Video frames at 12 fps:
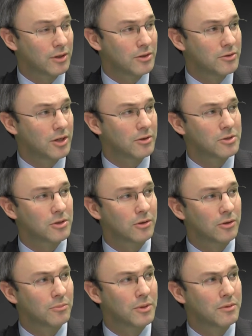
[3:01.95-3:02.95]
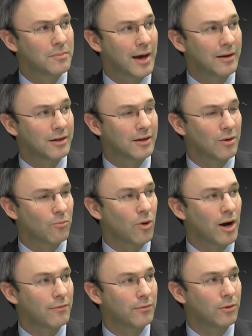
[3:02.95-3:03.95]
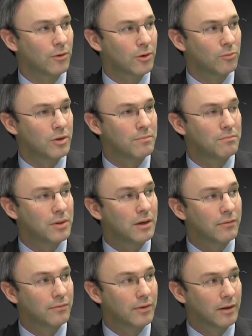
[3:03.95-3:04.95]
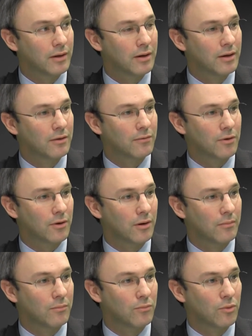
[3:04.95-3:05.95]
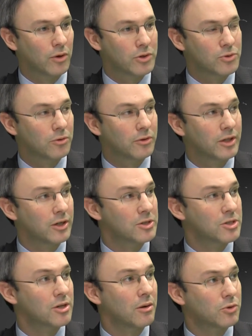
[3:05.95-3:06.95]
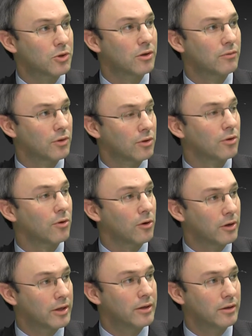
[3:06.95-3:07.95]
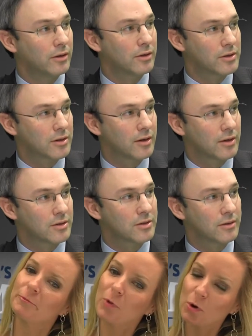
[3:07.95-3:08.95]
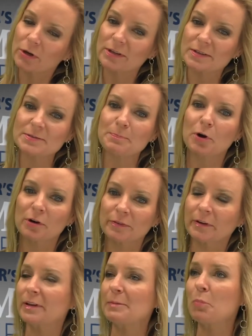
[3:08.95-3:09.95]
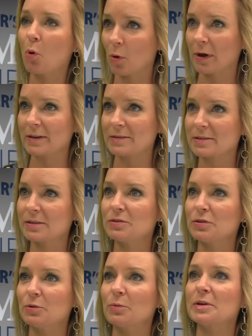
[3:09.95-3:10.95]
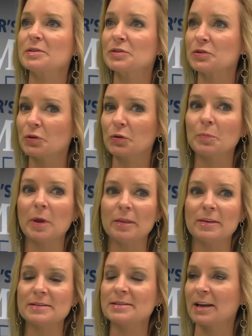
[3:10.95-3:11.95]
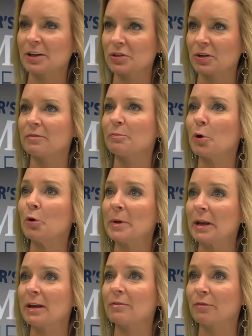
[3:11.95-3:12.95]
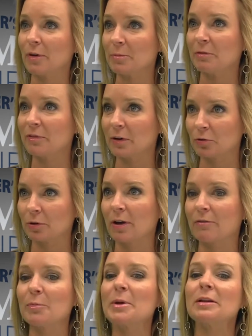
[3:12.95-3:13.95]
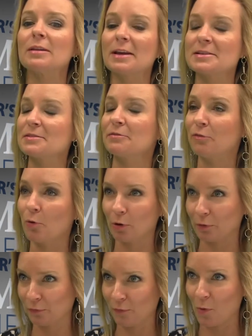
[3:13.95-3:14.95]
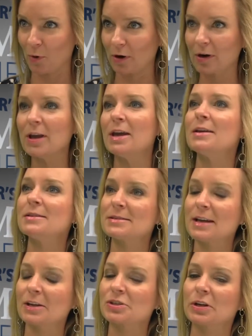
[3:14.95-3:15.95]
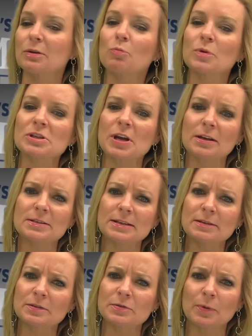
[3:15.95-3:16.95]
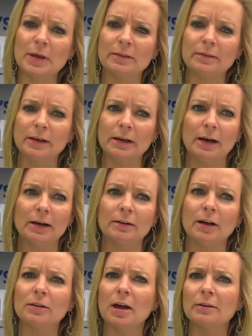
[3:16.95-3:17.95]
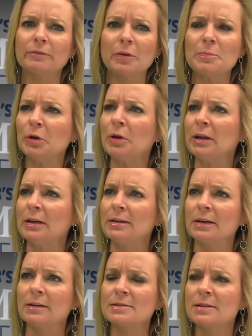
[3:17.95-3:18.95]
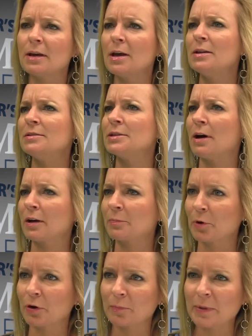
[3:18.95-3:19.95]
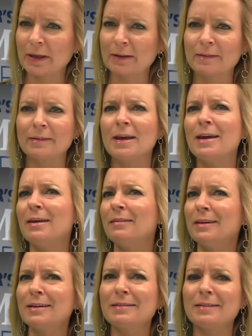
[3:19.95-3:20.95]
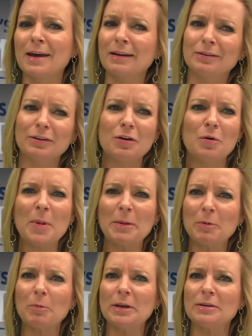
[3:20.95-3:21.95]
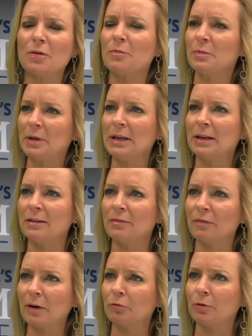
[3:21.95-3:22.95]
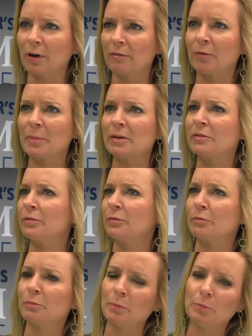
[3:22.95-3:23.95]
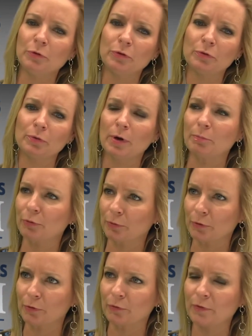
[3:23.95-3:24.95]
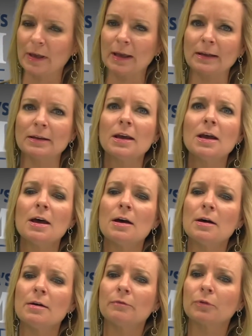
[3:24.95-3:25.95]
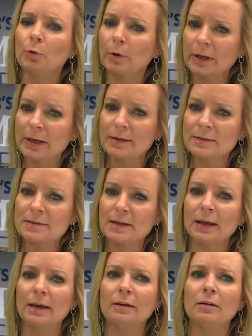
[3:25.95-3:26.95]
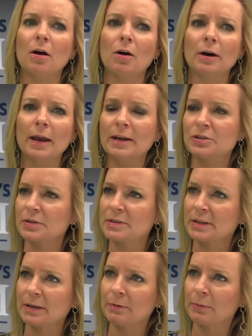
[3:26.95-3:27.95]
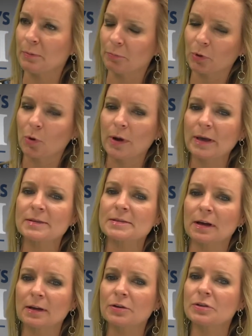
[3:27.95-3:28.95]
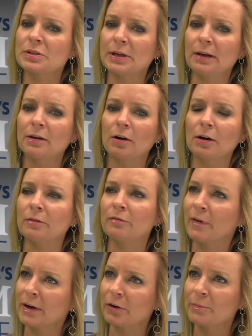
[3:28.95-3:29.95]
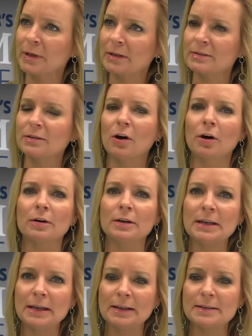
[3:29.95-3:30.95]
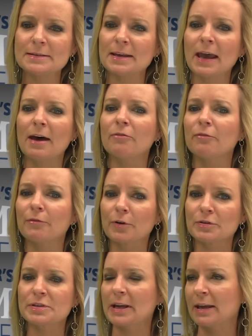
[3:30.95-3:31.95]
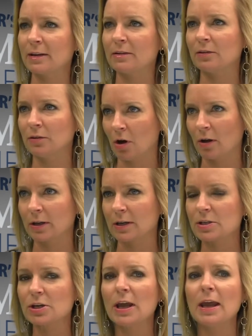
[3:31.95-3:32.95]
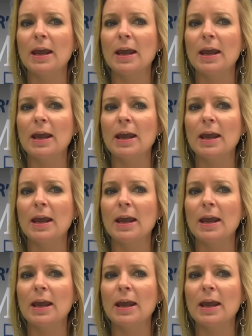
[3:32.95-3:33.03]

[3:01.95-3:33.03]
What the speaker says: Can you tell us a little bit about it and why Florida would benefit from what is really an assumption of authority in this case? Florida is perfectly poised to assume this section of permitting from the federal government, and that's the 404 section, which deals with a lot of community needs, dock permits, things that, maybe we don't need the federal government to approve. And Floridians and our agency employees understand our environment, our needs. They have firsthand knowledge.